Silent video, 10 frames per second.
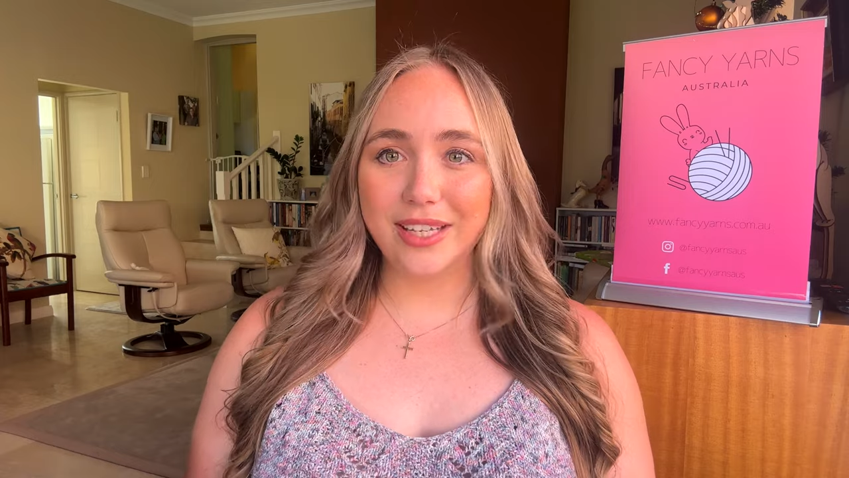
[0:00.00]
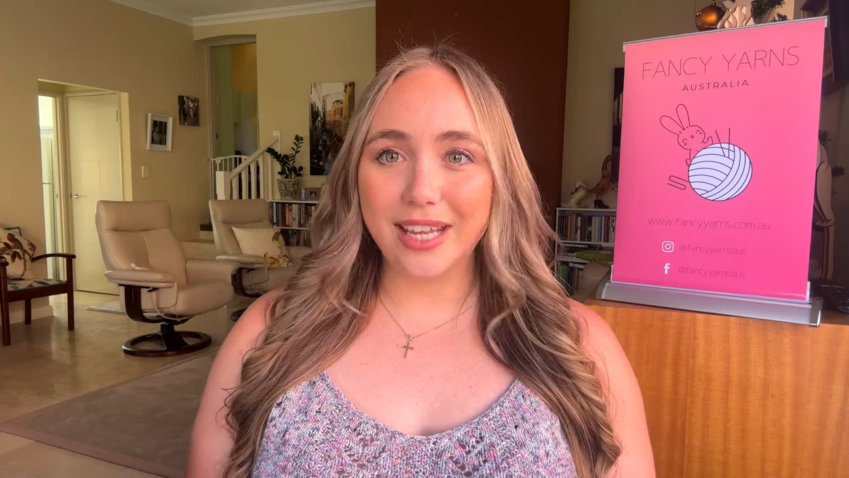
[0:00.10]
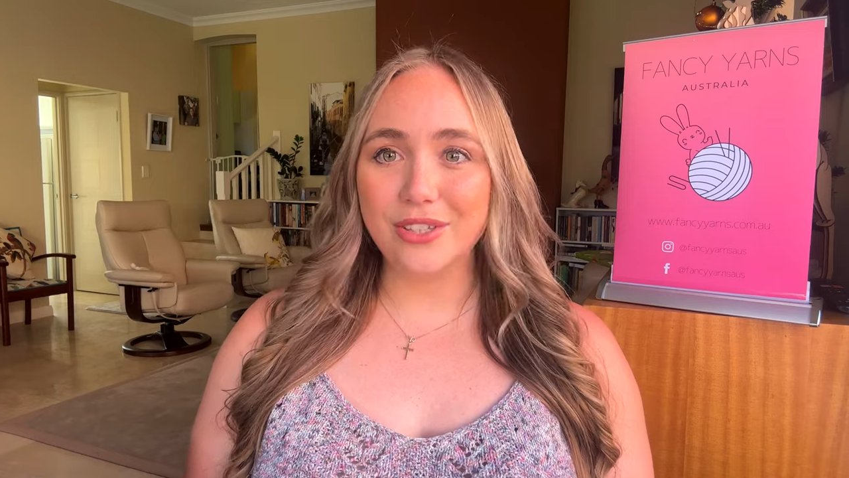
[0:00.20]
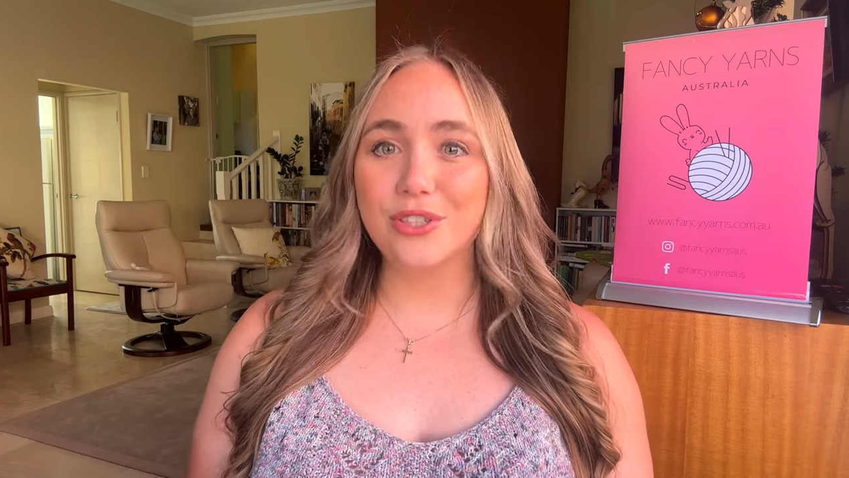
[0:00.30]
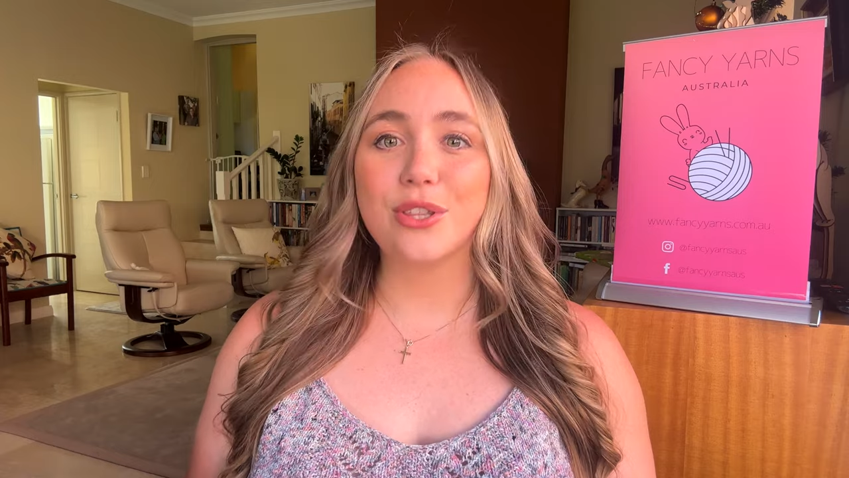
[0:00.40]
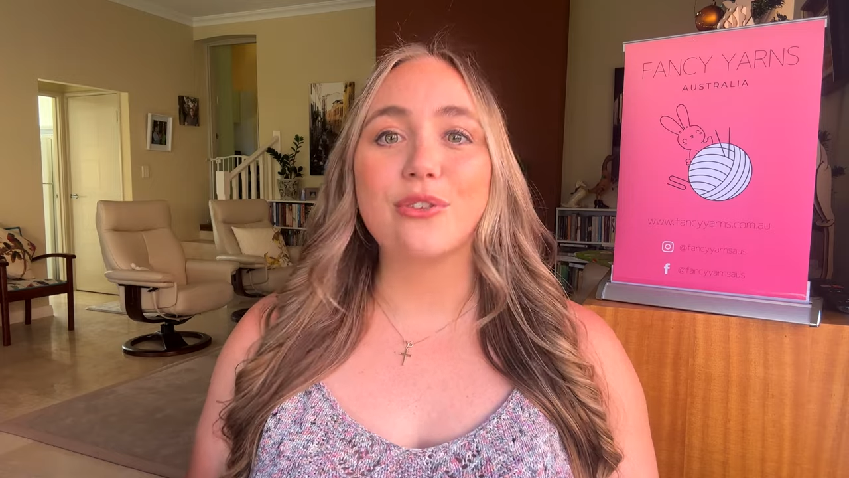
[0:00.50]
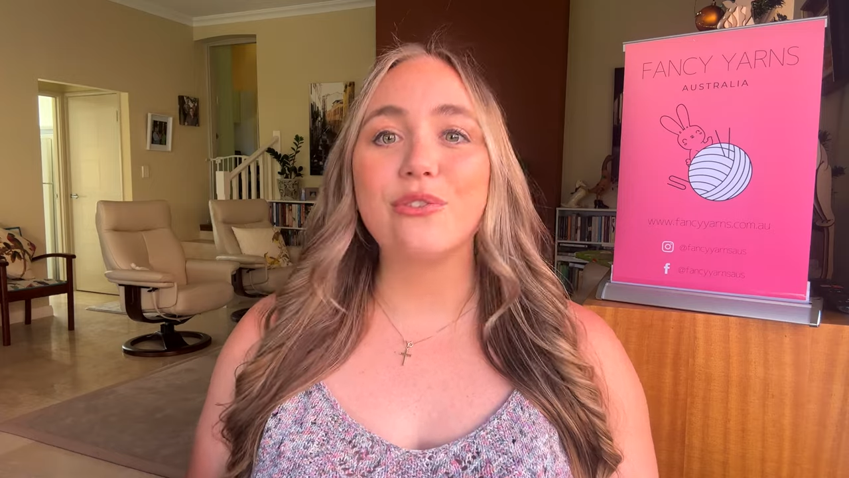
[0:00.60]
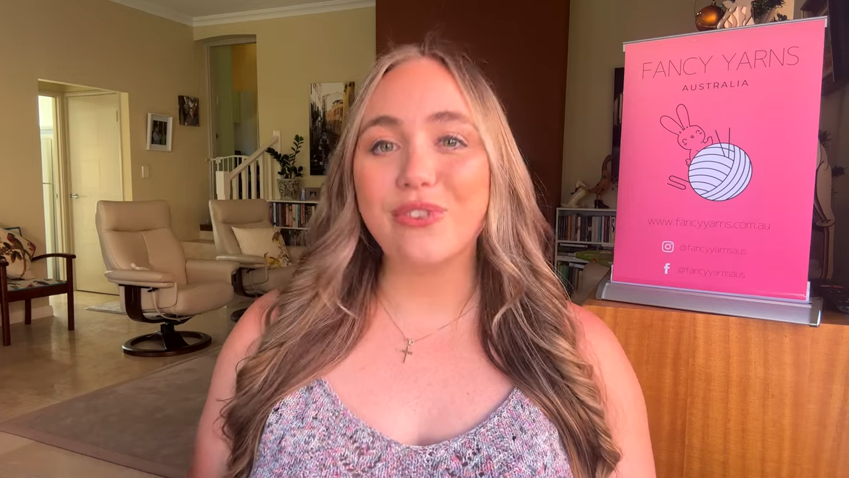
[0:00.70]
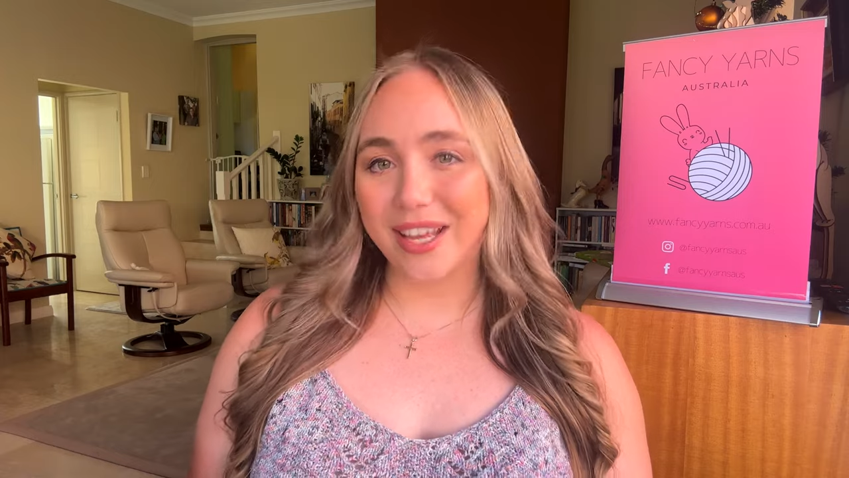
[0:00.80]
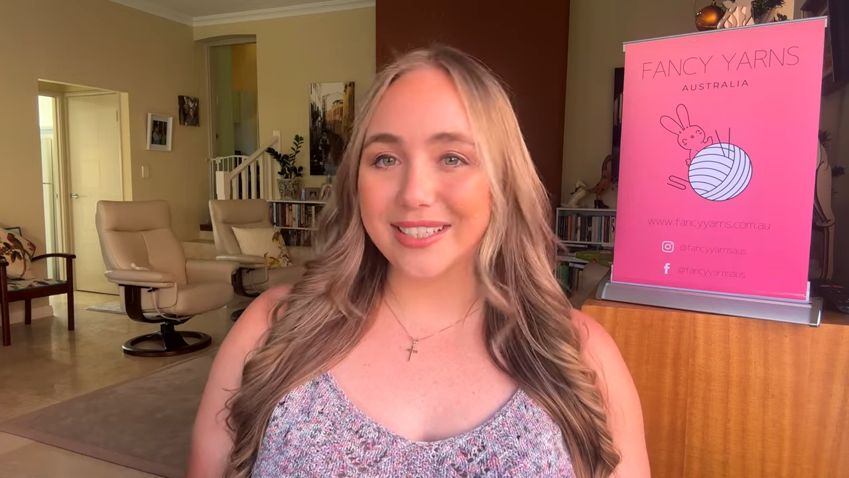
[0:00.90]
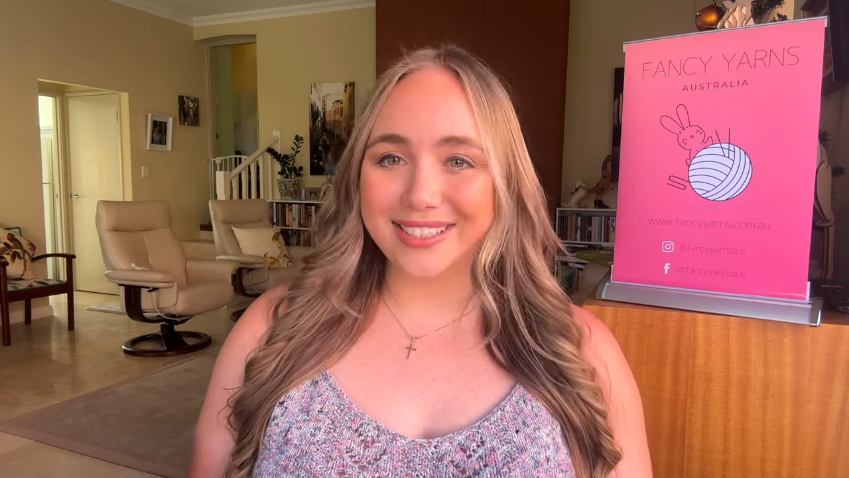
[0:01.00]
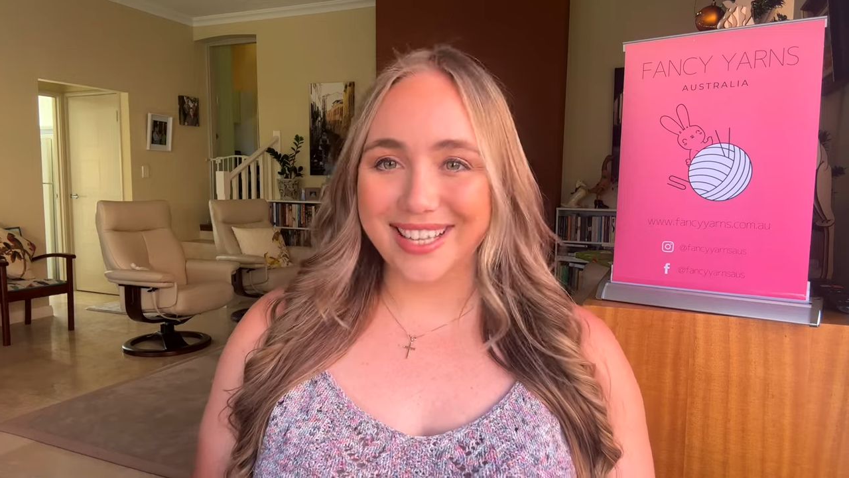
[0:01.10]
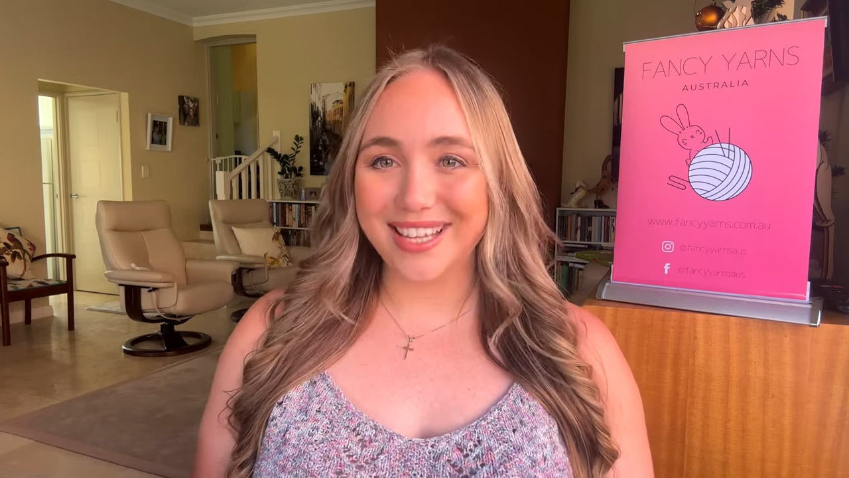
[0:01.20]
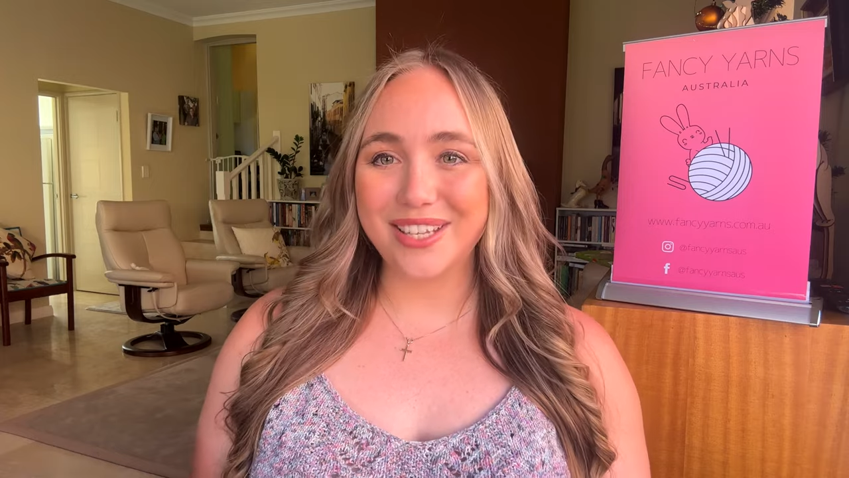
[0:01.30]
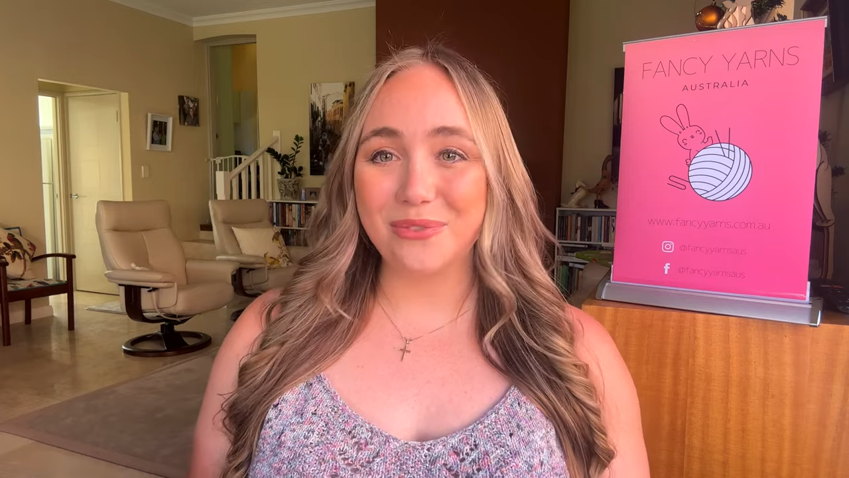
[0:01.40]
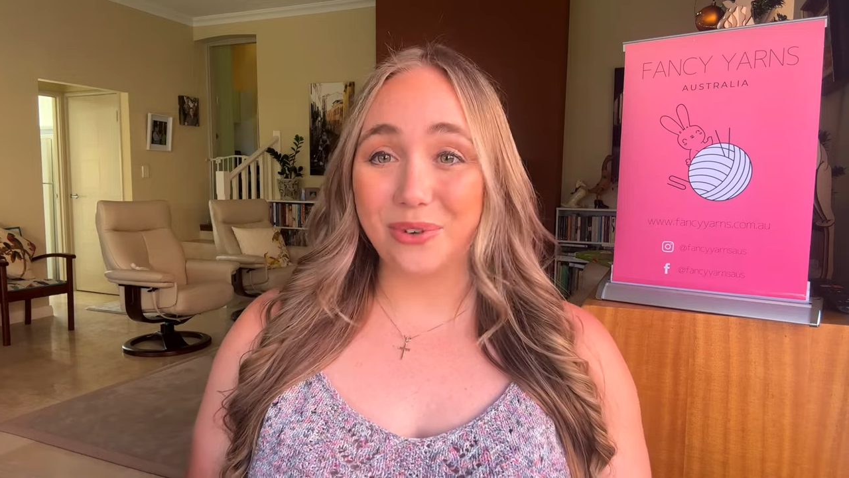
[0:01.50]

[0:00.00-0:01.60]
into the fascinating